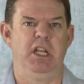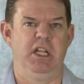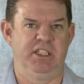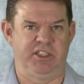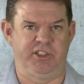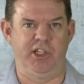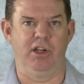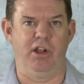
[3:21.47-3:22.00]

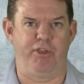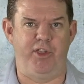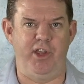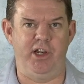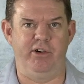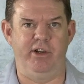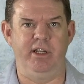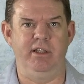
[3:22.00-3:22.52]
Still a
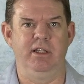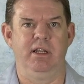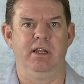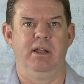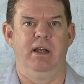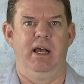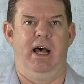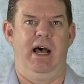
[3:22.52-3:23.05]
theory
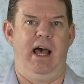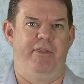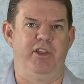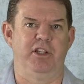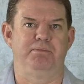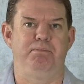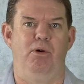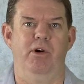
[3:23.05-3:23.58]
at
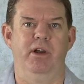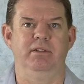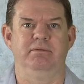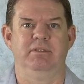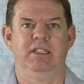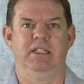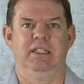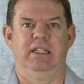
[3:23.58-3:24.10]
this point
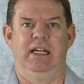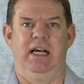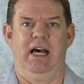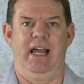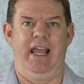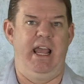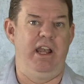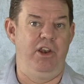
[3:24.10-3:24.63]

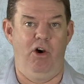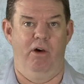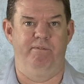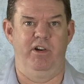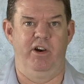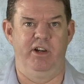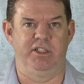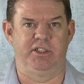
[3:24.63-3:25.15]
and not
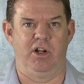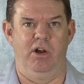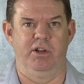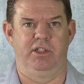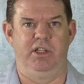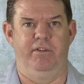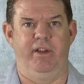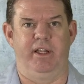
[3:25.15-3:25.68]
very
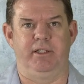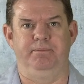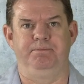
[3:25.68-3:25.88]
scientific.